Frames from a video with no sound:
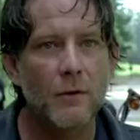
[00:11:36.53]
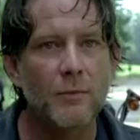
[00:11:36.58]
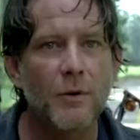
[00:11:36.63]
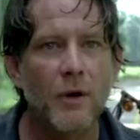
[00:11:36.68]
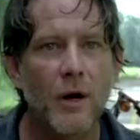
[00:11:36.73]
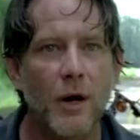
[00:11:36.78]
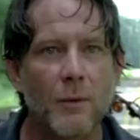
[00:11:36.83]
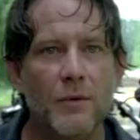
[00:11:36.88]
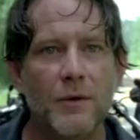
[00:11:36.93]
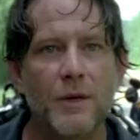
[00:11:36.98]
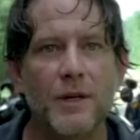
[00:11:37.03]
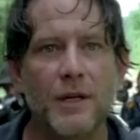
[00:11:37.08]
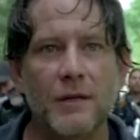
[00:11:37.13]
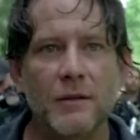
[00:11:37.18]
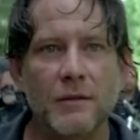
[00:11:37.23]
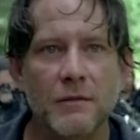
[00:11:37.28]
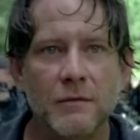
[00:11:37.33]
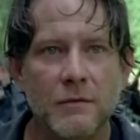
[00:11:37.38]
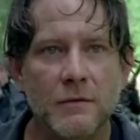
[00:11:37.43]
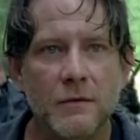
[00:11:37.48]
Your property
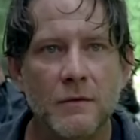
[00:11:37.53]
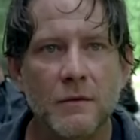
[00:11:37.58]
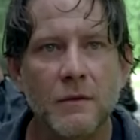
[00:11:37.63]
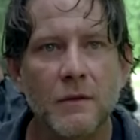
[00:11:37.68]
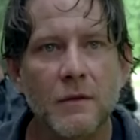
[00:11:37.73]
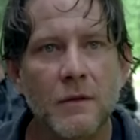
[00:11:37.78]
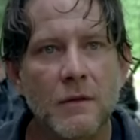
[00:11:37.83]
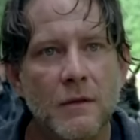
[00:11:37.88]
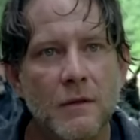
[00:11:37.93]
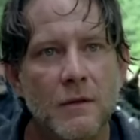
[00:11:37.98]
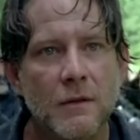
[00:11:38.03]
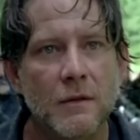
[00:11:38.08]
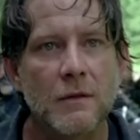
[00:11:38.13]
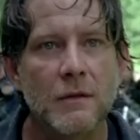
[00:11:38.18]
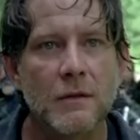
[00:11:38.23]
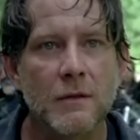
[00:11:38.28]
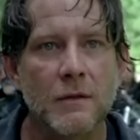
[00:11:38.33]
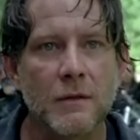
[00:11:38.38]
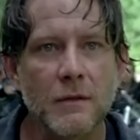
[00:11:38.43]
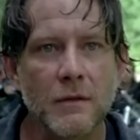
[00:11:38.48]

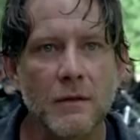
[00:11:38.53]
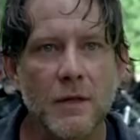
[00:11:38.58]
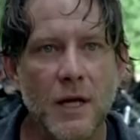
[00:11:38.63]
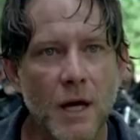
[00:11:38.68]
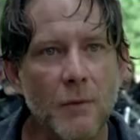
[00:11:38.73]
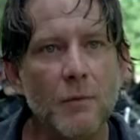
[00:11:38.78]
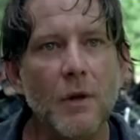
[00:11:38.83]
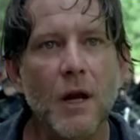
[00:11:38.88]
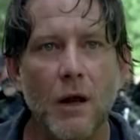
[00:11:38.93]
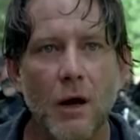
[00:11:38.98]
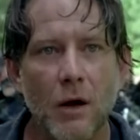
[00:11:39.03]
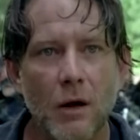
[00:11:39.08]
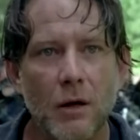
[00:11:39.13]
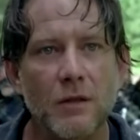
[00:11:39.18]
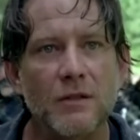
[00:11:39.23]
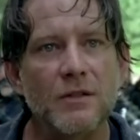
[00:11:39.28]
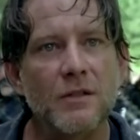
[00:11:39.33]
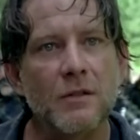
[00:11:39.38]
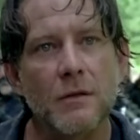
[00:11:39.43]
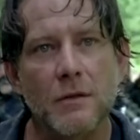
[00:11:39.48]
now
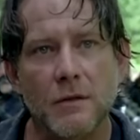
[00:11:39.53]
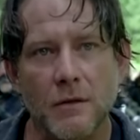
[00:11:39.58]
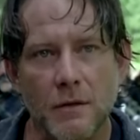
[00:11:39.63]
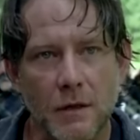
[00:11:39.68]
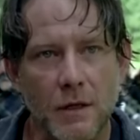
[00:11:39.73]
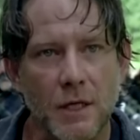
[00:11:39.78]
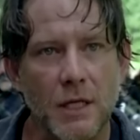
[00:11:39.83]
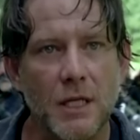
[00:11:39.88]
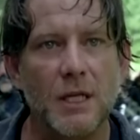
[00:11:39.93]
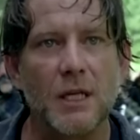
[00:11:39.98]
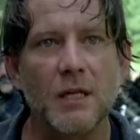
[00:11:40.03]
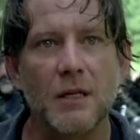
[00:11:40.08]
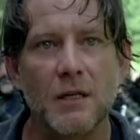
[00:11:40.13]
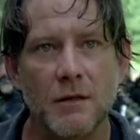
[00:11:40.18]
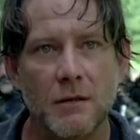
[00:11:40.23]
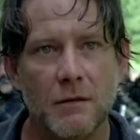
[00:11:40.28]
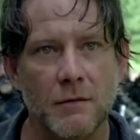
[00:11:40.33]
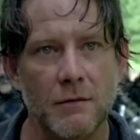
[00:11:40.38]
belongs to Negan.